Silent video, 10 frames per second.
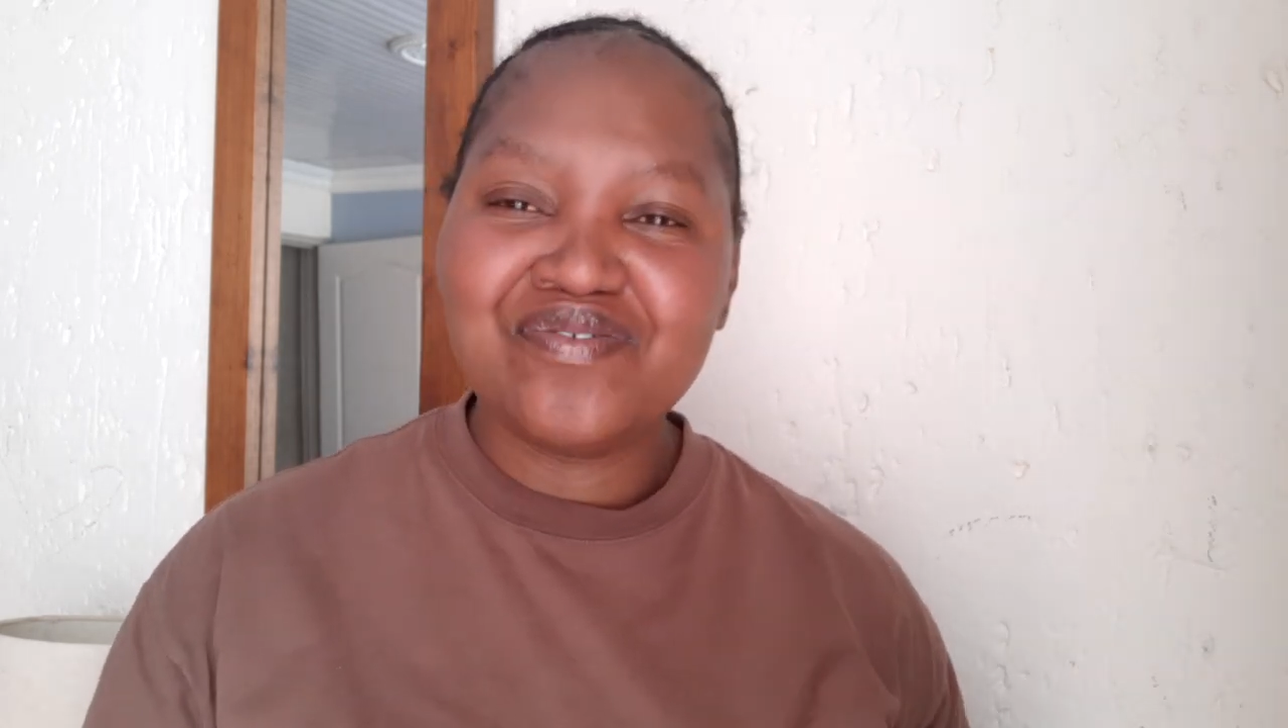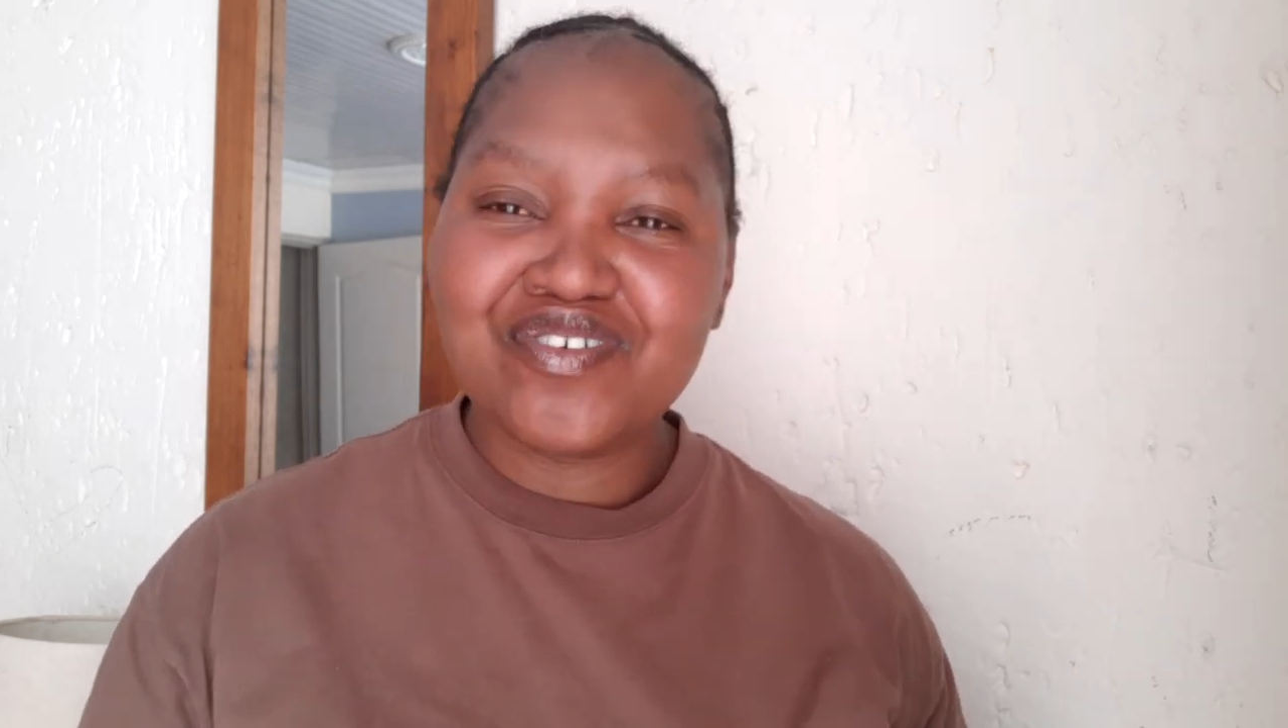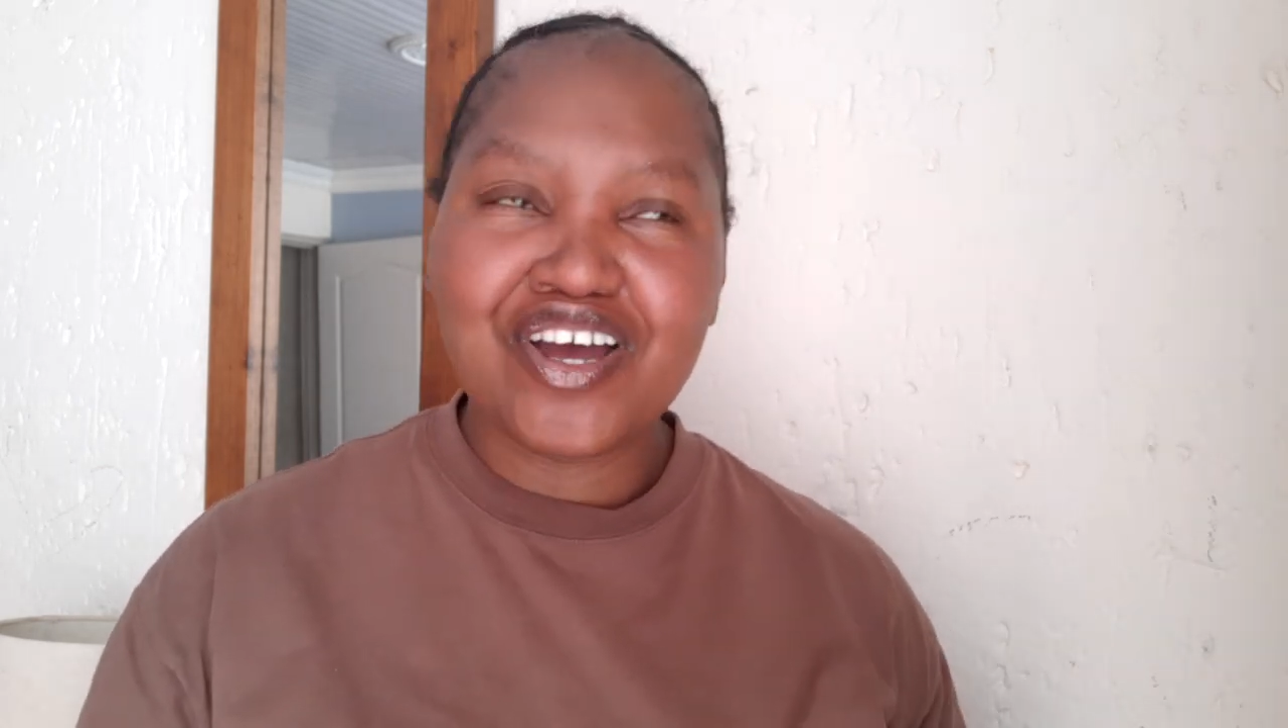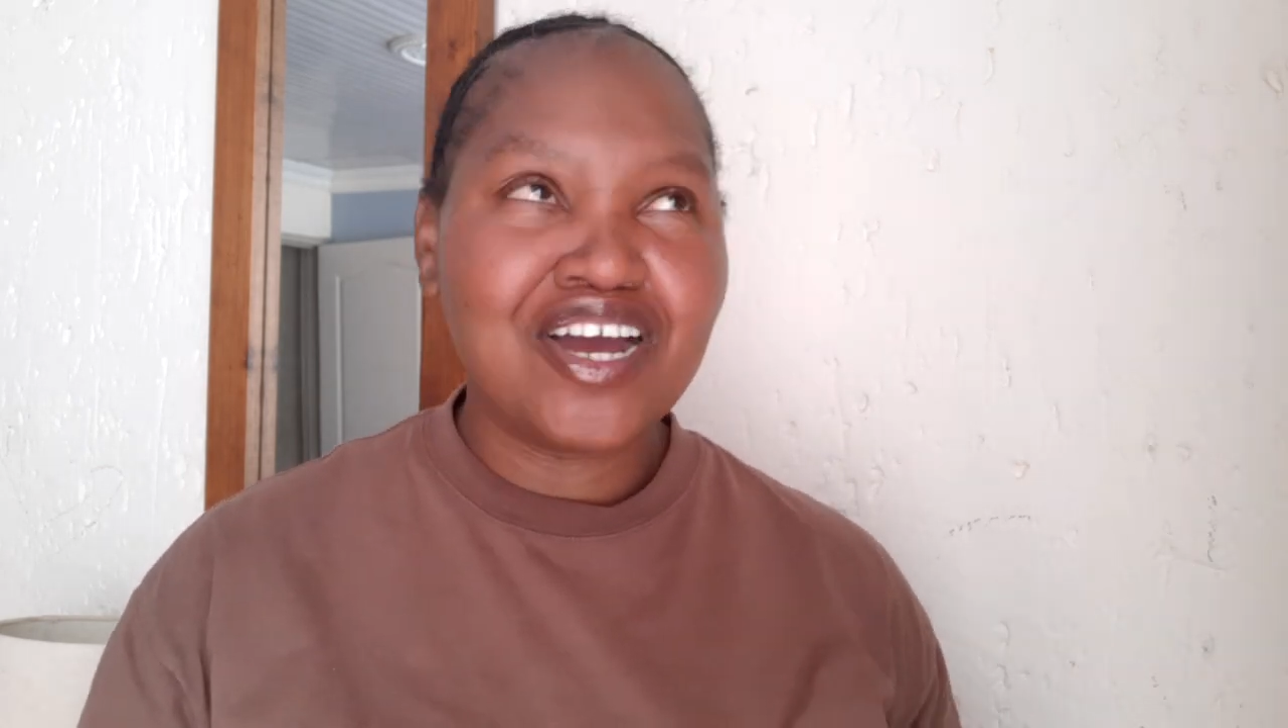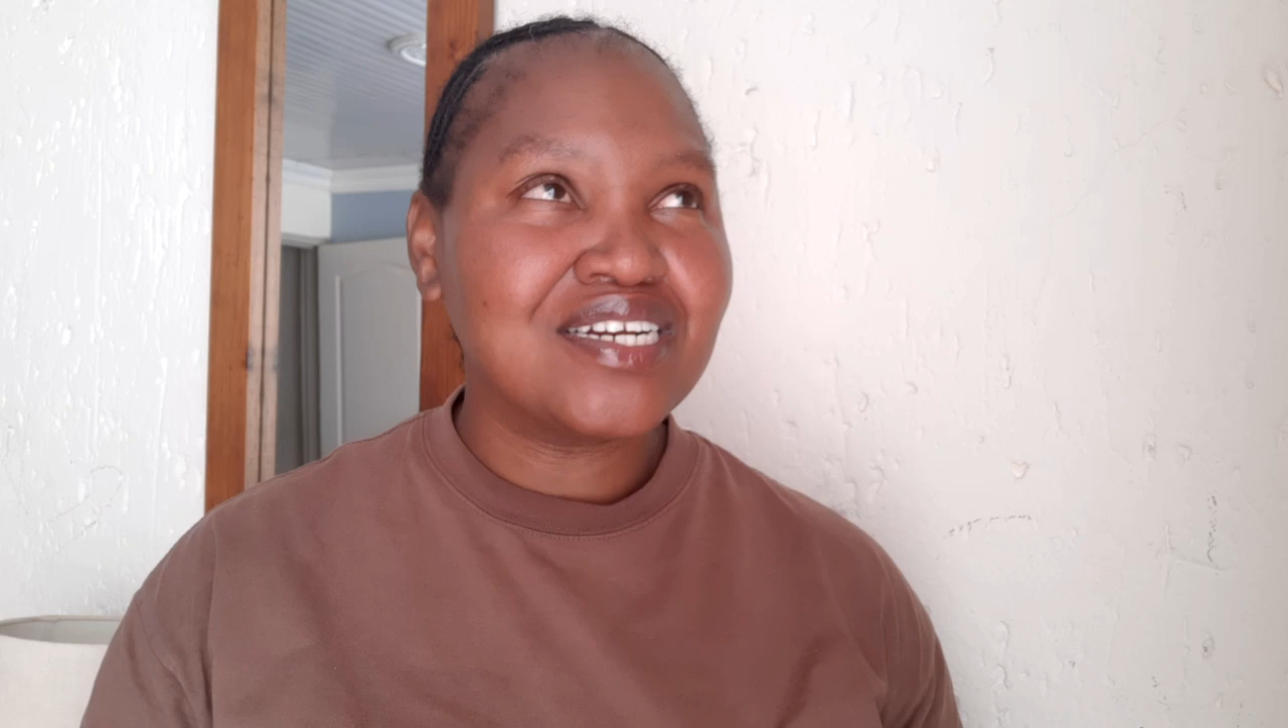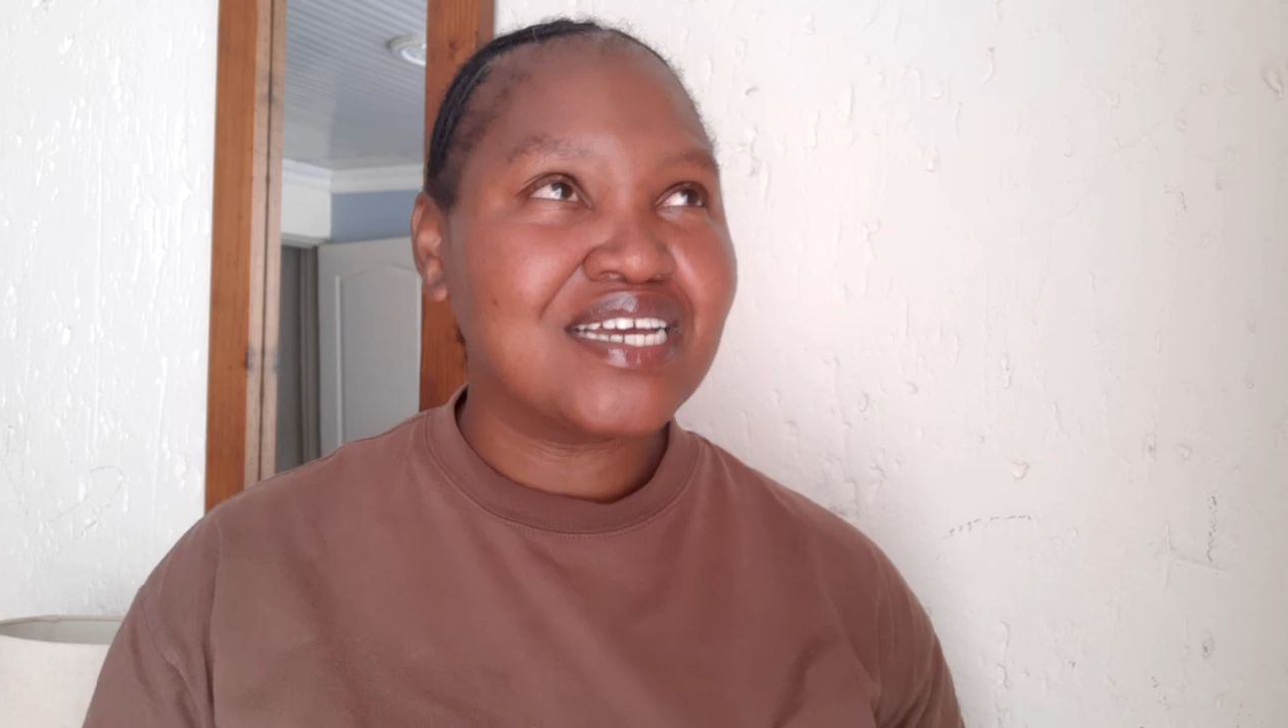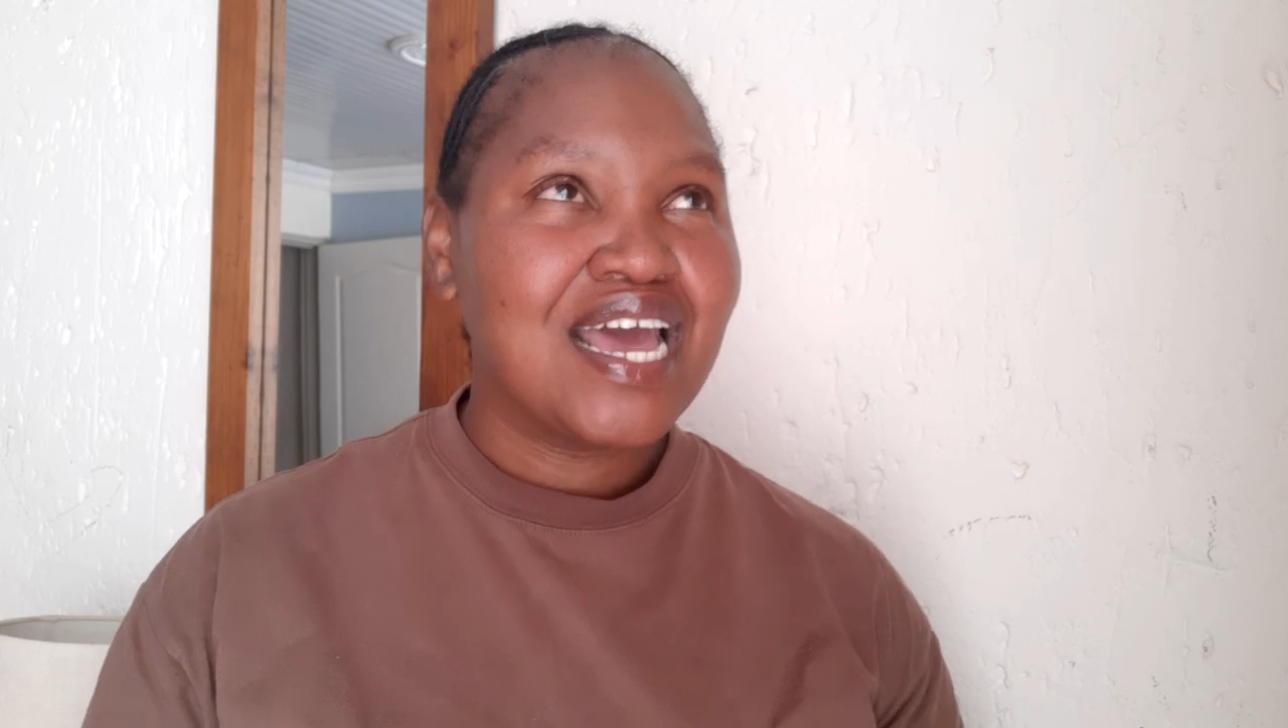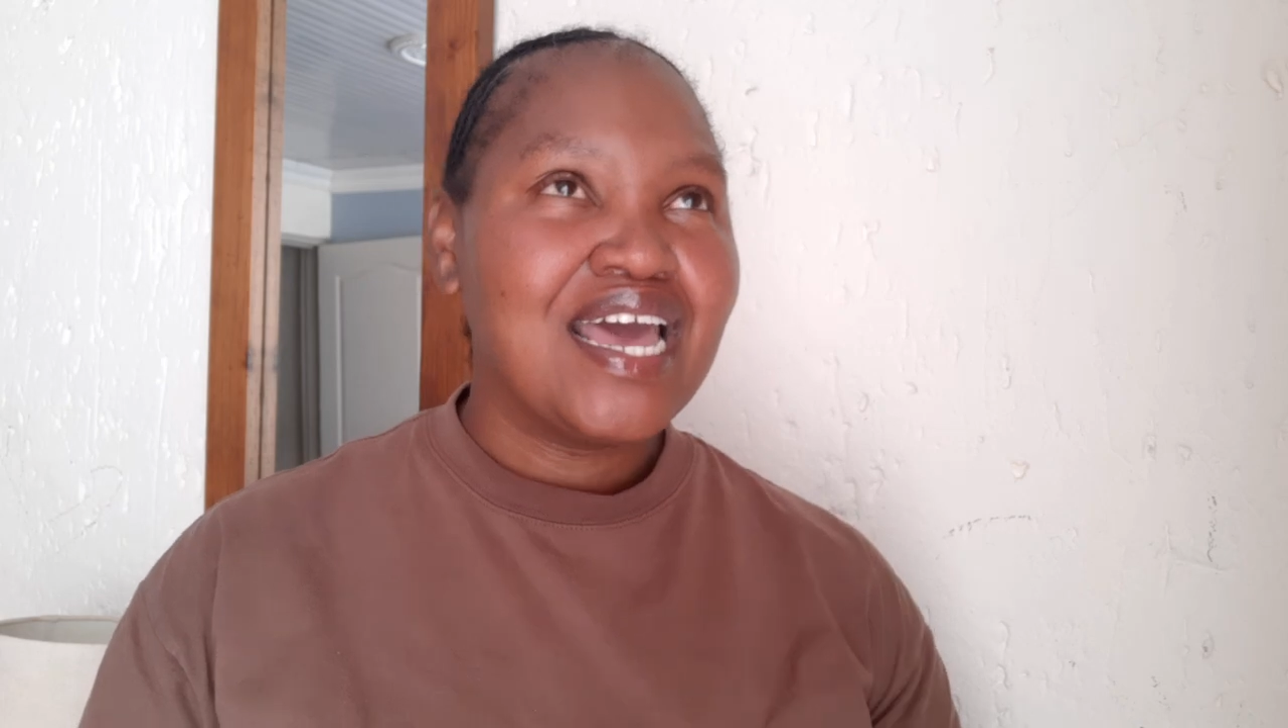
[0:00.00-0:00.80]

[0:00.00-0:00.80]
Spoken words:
vlogged.